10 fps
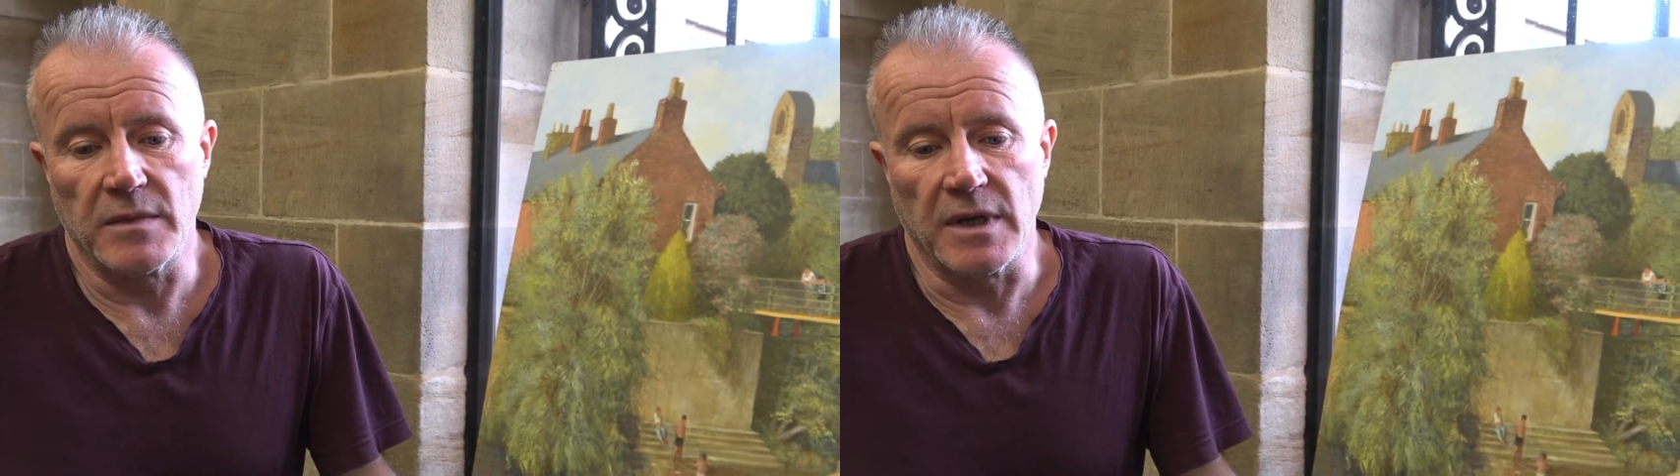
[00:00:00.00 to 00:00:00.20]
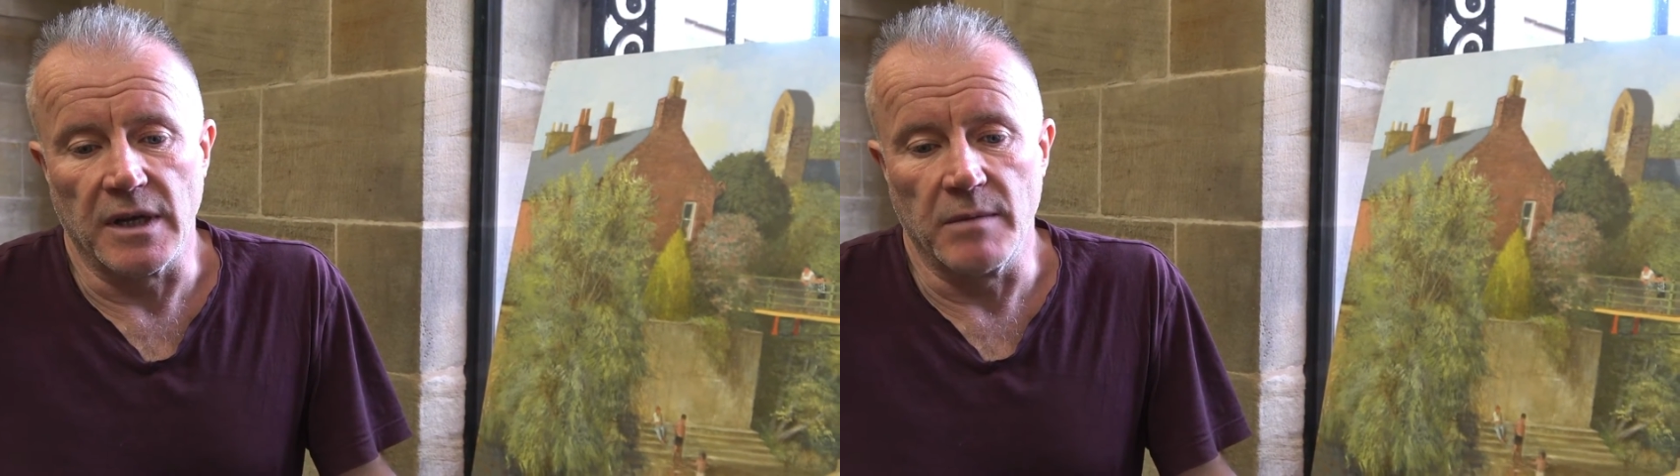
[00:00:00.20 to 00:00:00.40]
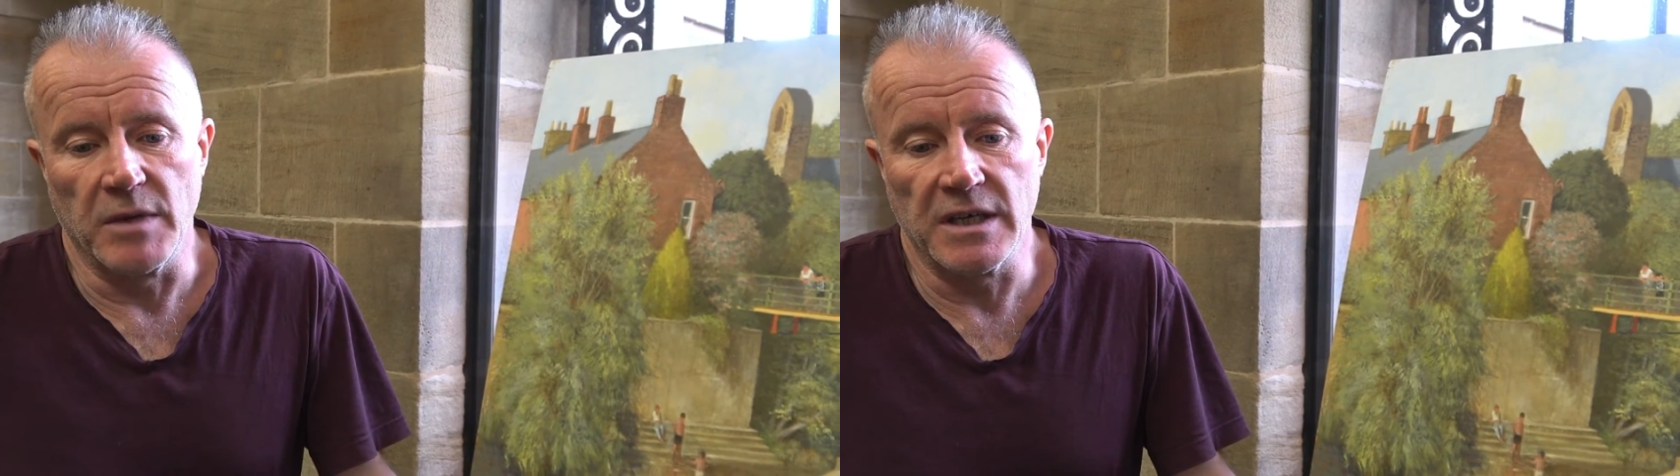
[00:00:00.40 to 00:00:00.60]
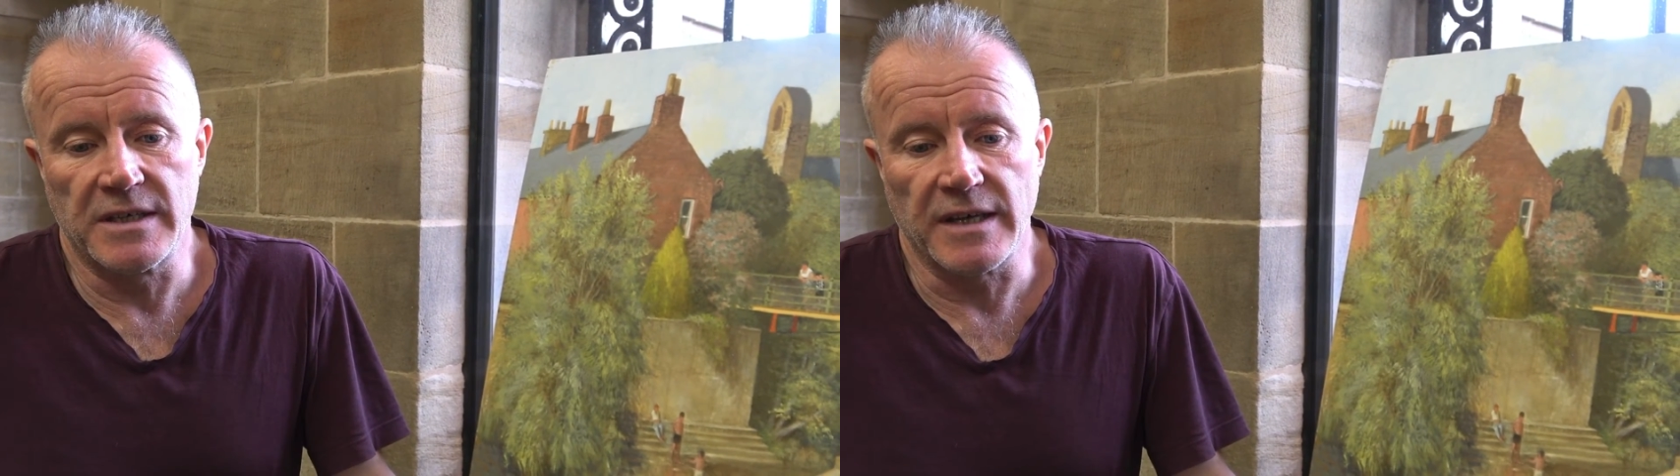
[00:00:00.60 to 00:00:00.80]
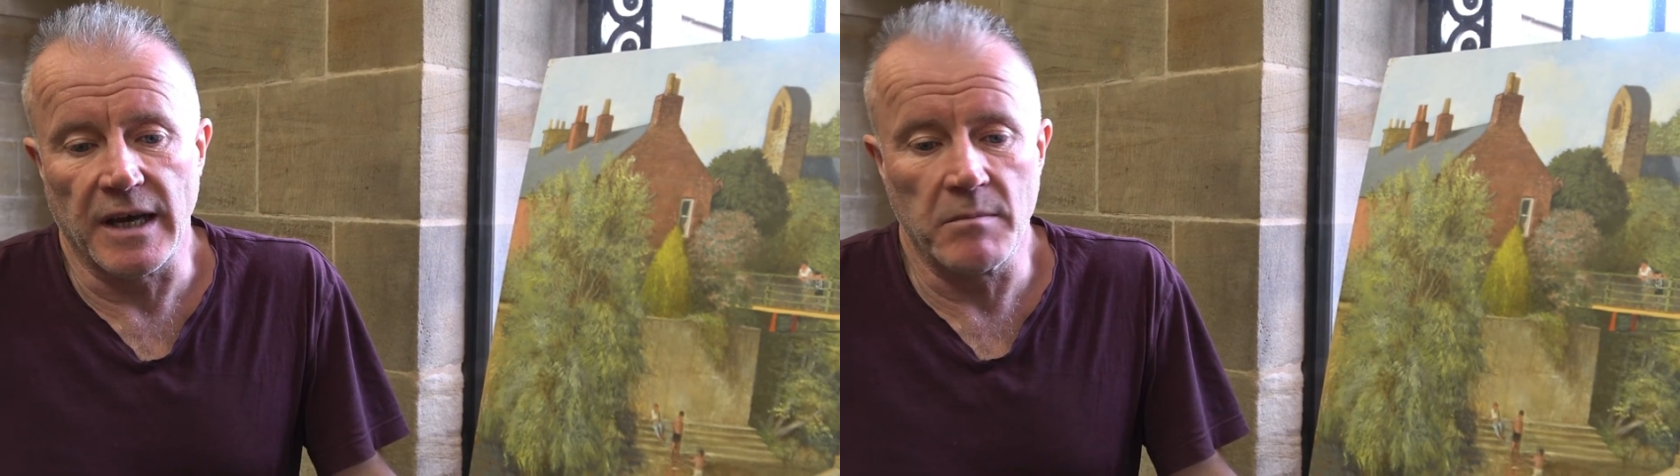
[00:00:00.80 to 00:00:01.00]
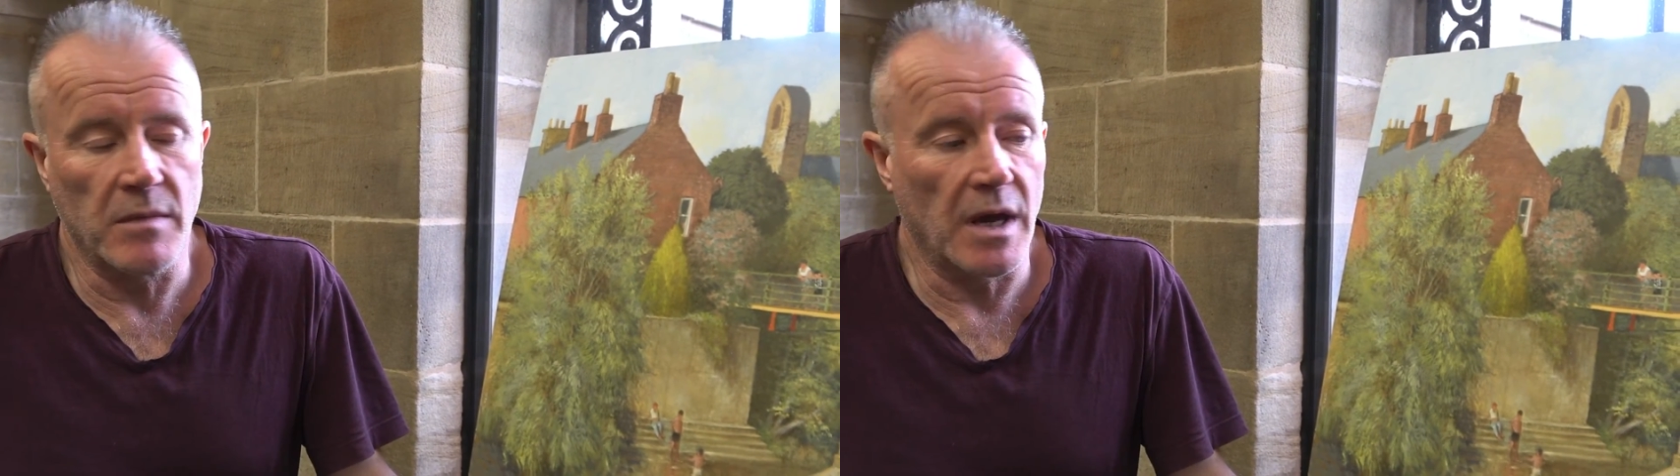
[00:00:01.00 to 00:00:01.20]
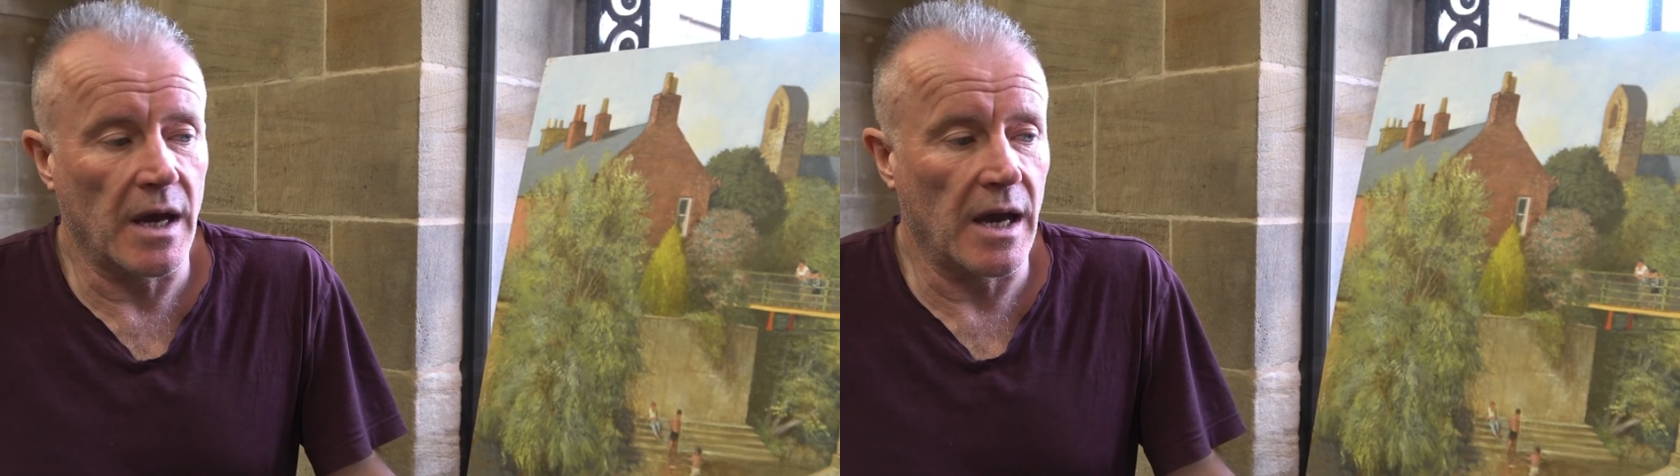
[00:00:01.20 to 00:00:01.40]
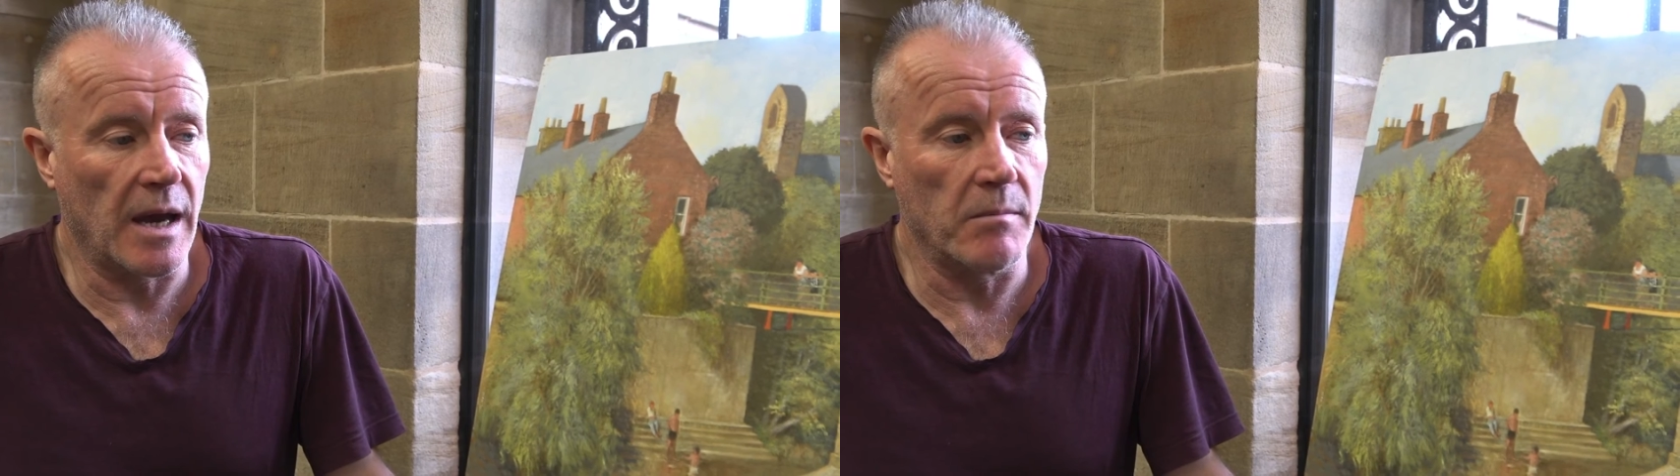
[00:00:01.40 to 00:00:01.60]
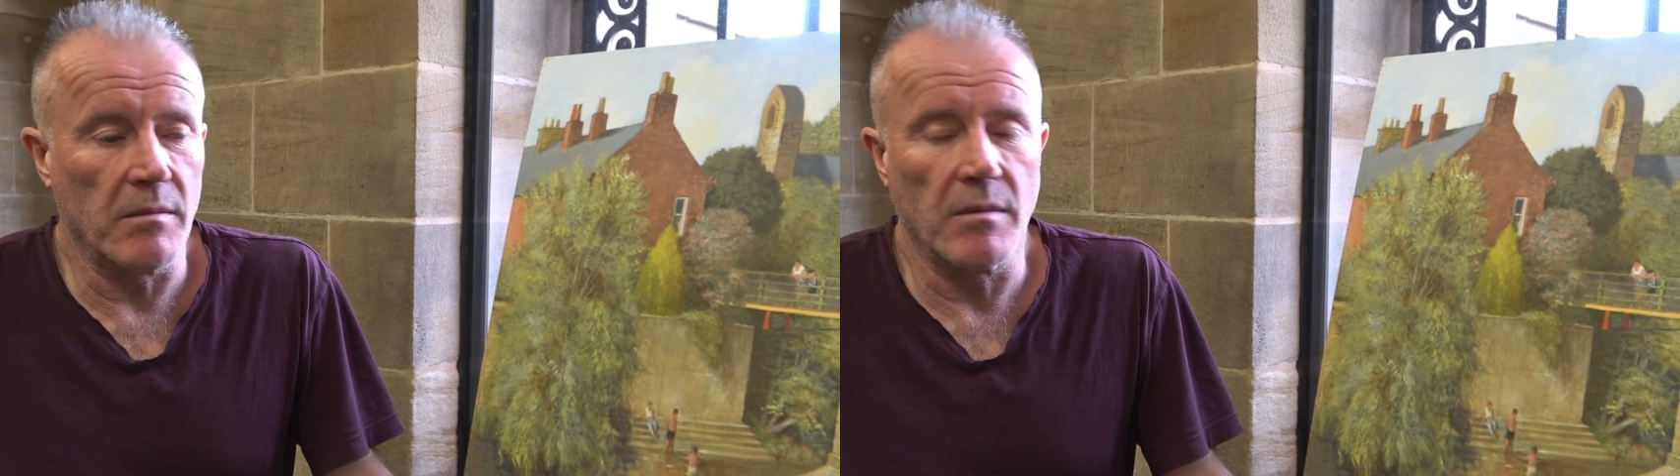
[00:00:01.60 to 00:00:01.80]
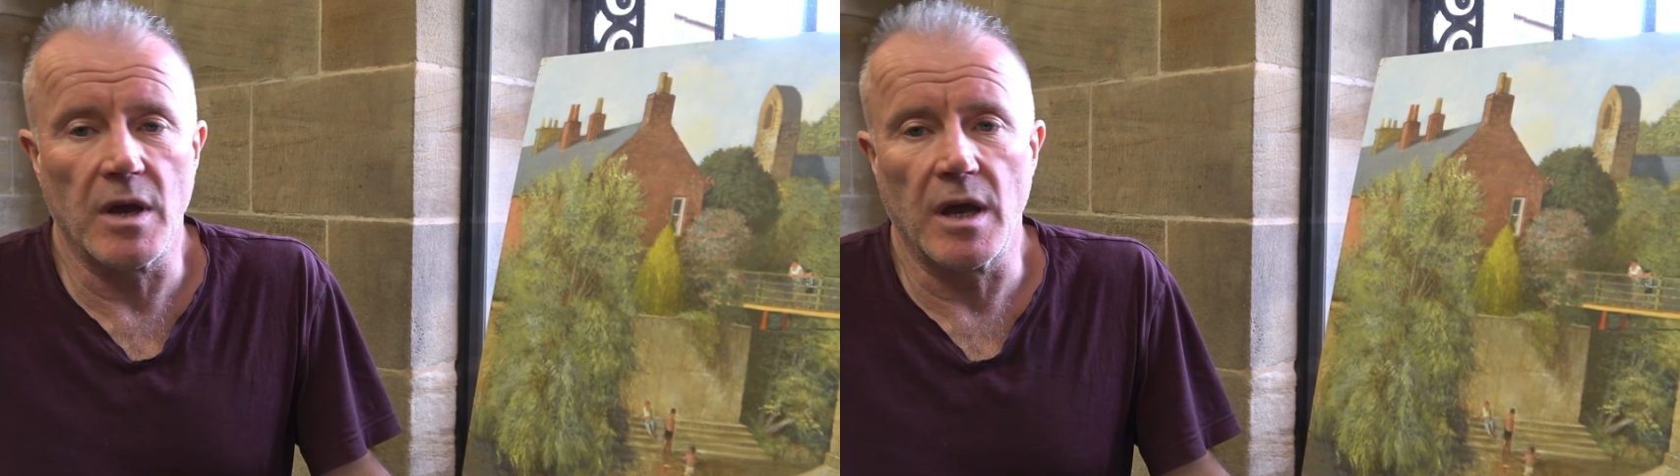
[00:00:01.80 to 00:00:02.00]
In the
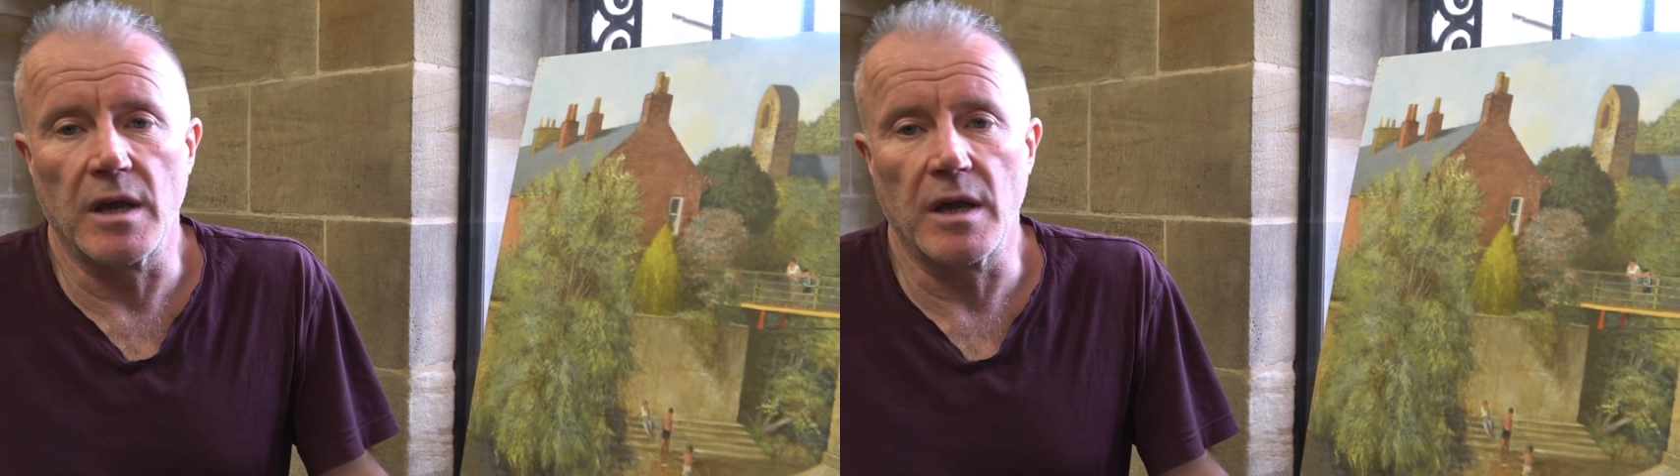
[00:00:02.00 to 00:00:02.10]
meantime,